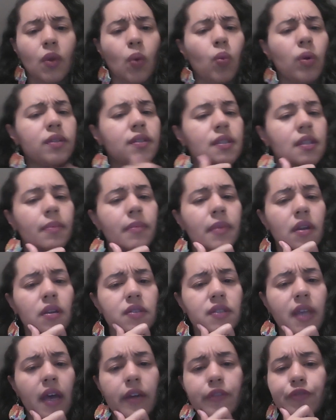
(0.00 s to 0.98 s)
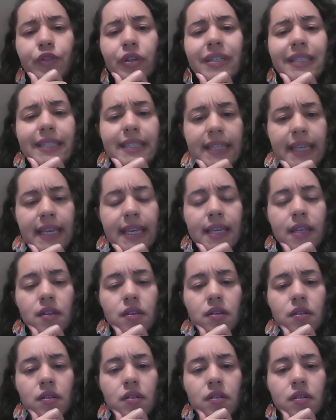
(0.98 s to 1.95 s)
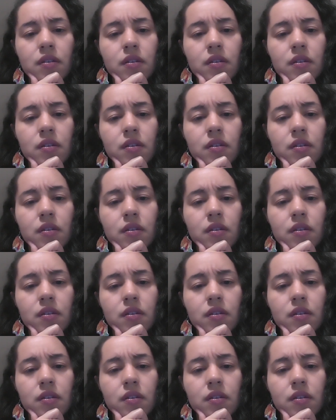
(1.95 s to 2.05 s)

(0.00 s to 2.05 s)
What's the middle sound for did?